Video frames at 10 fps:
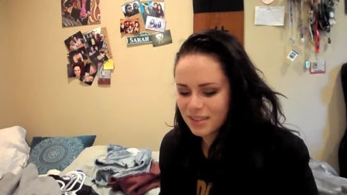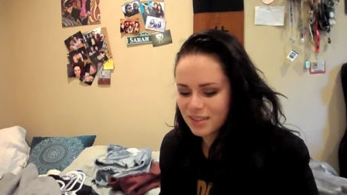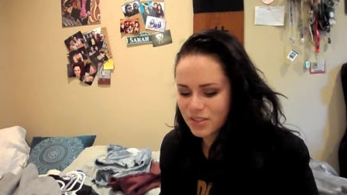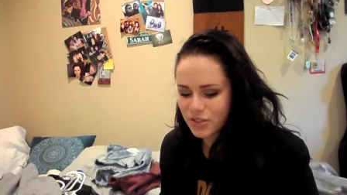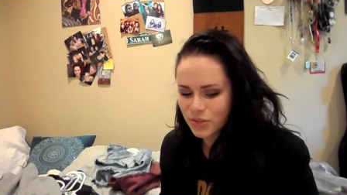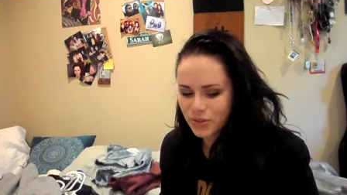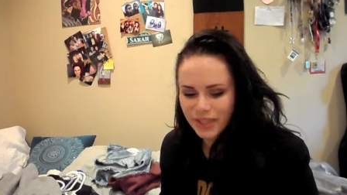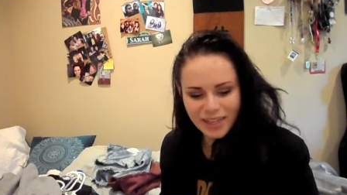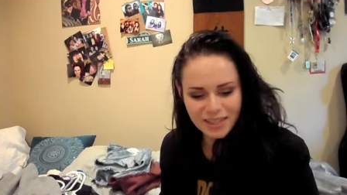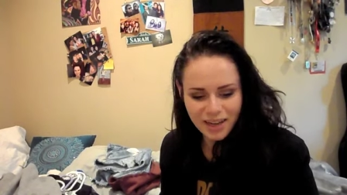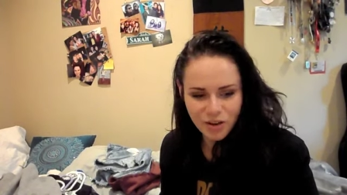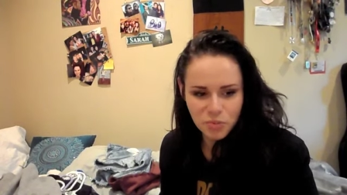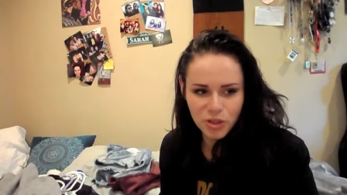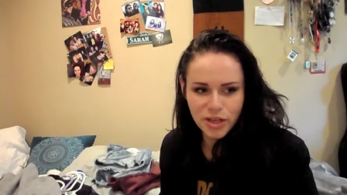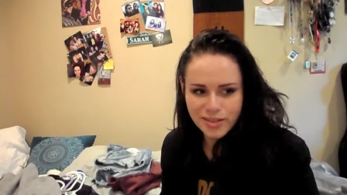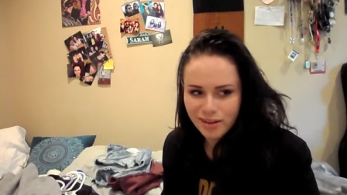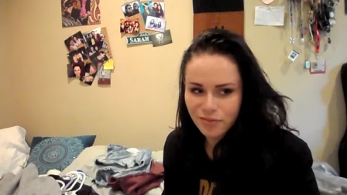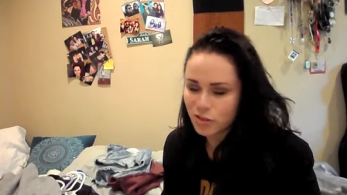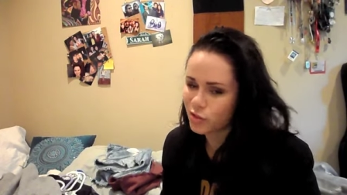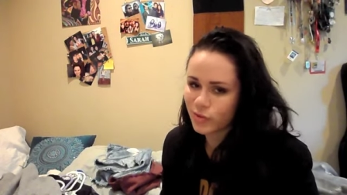So yeah, I hope you guys have
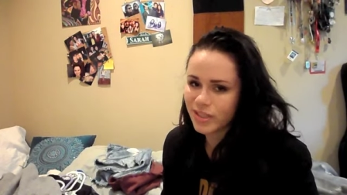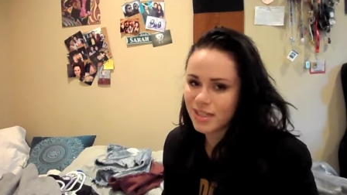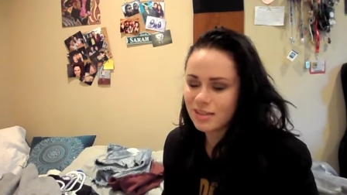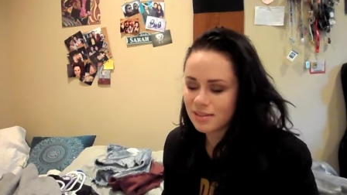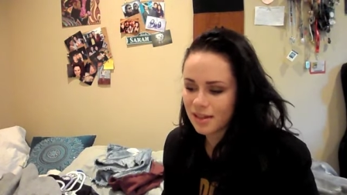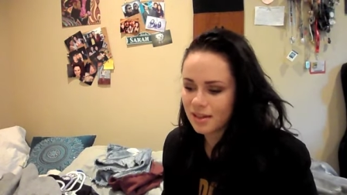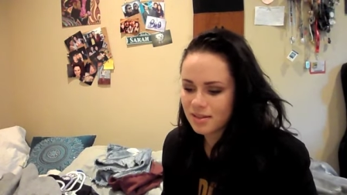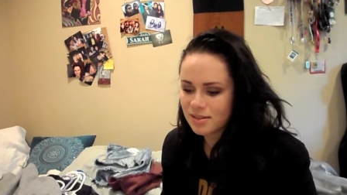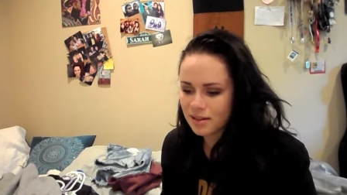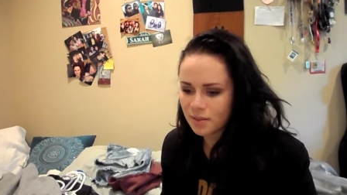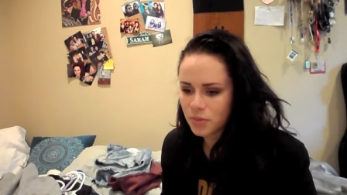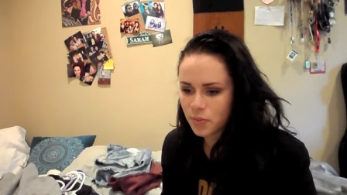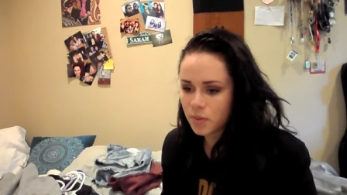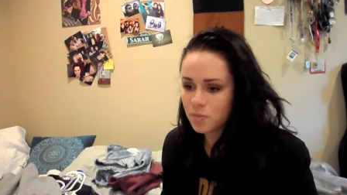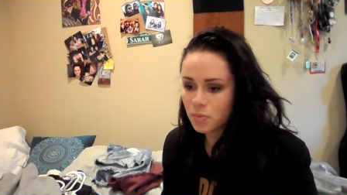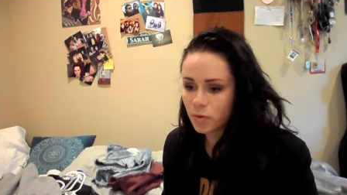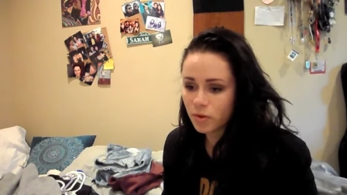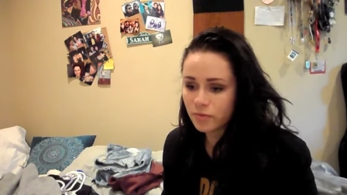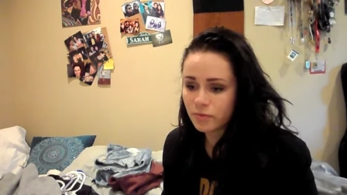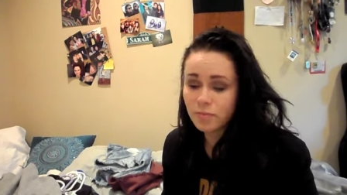enjoyed it, and there'll be
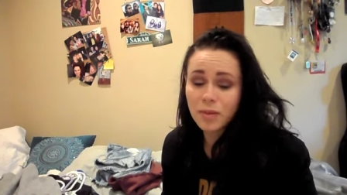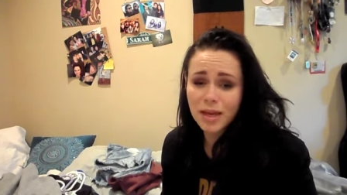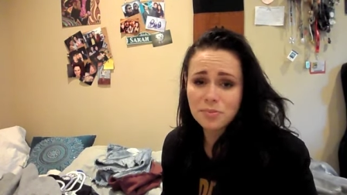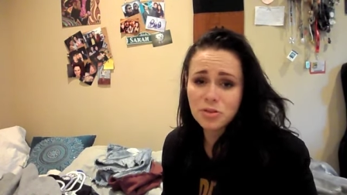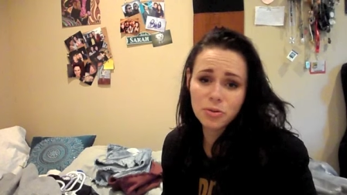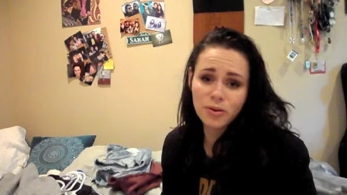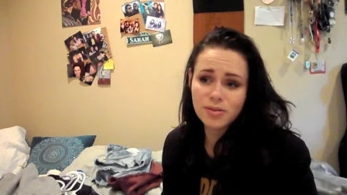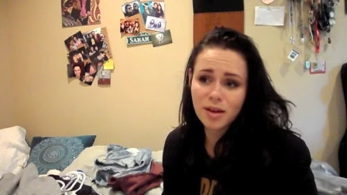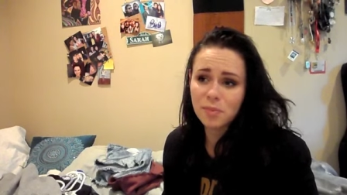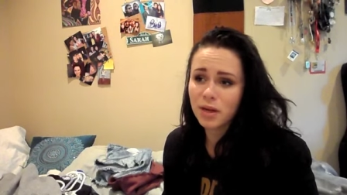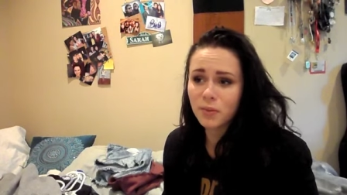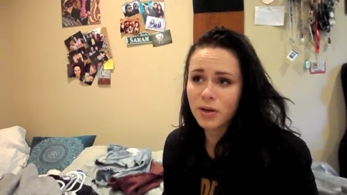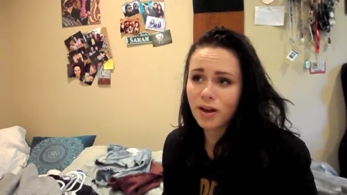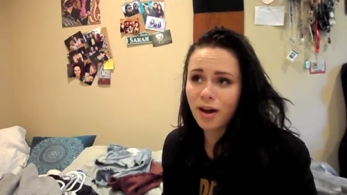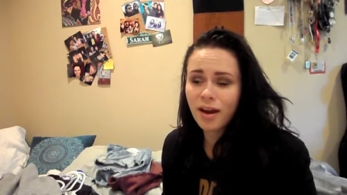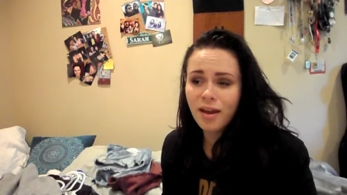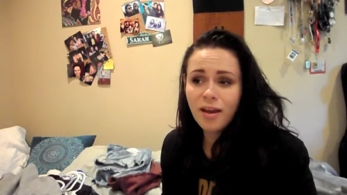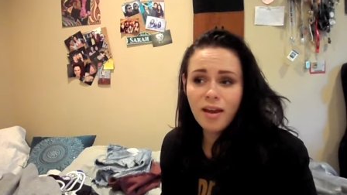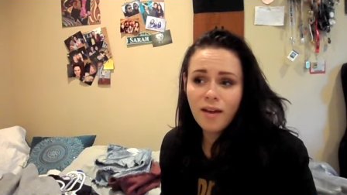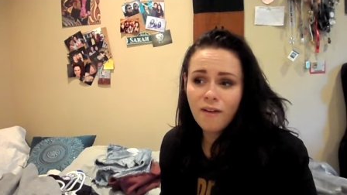more makeup tutorials coming and whatnot
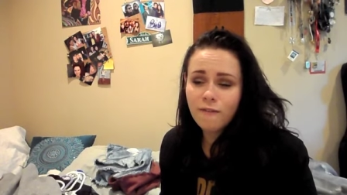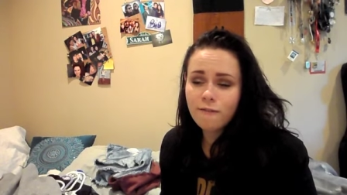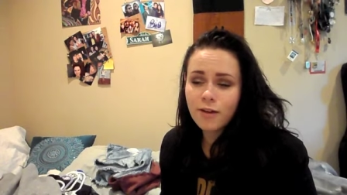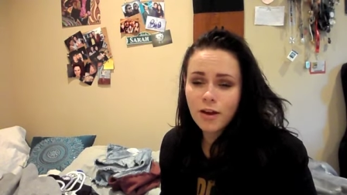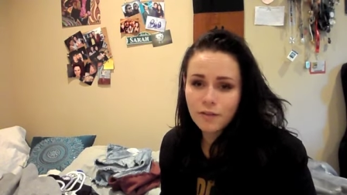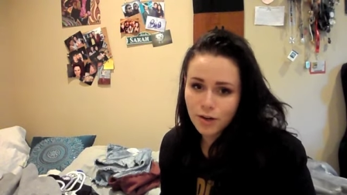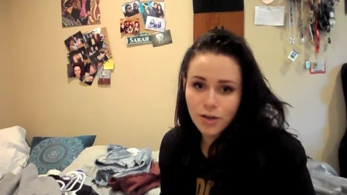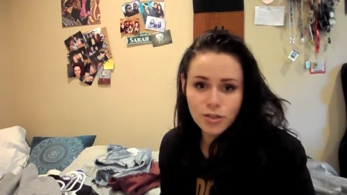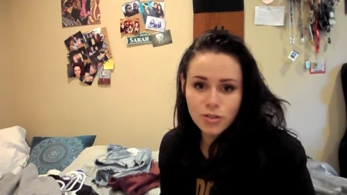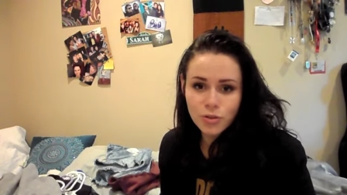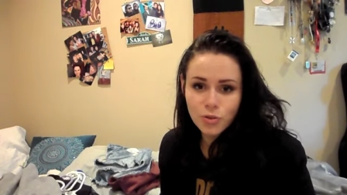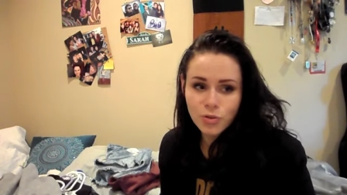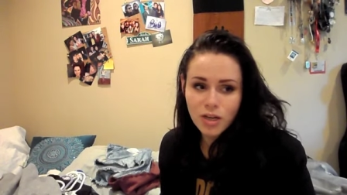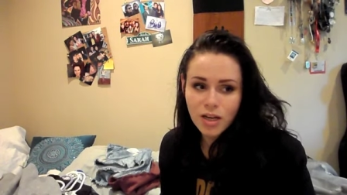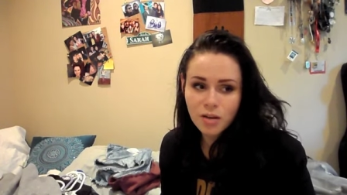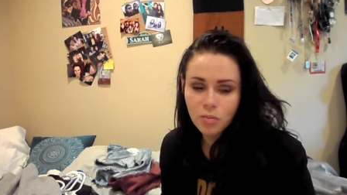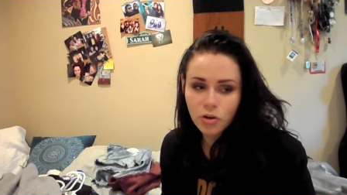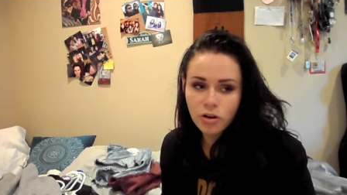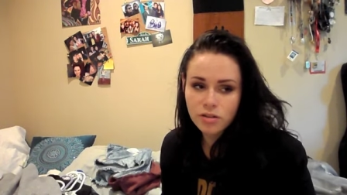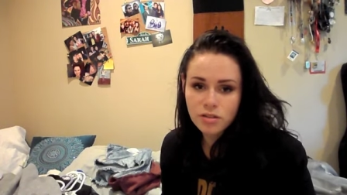very, very soon. More
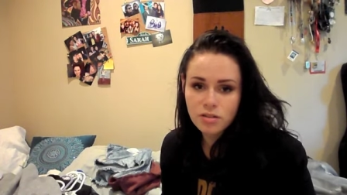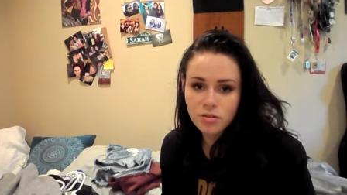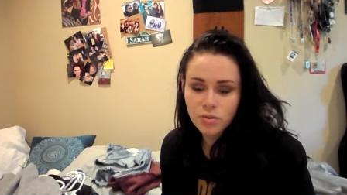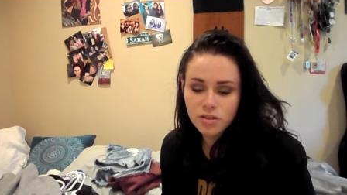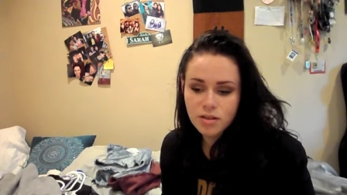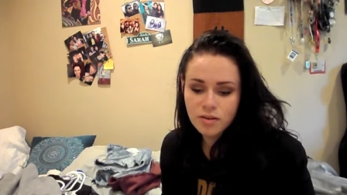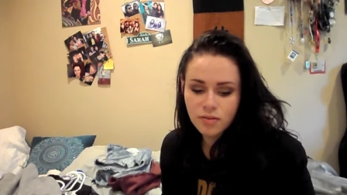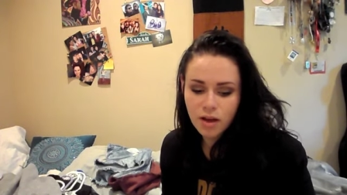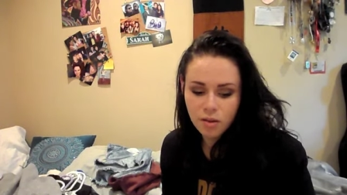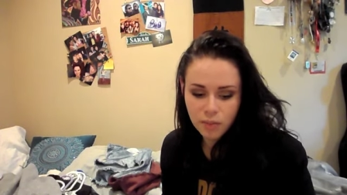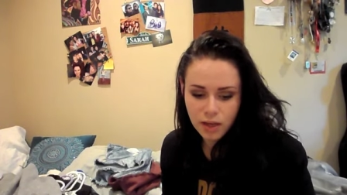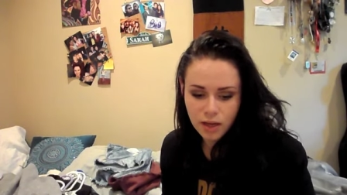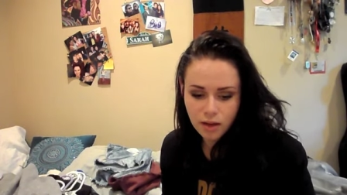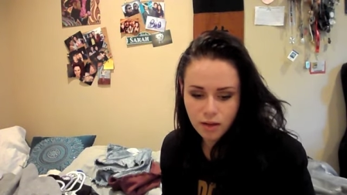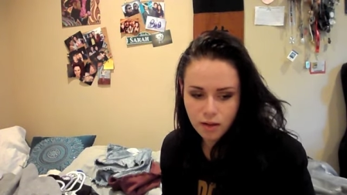Kristen Stewart stuff coming.